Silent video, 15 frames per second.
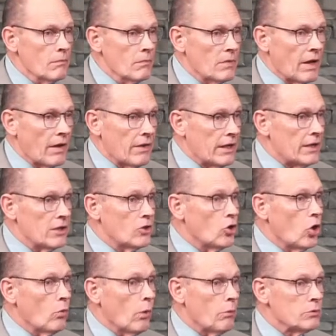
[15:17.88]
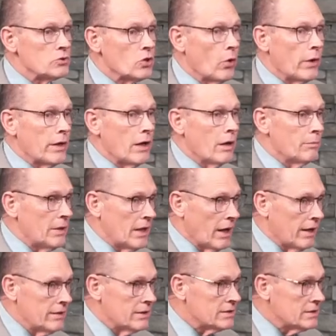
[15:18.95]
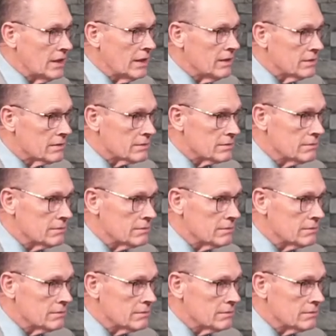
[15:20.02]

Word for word: Now, they didn't know what was going on behind the scenes.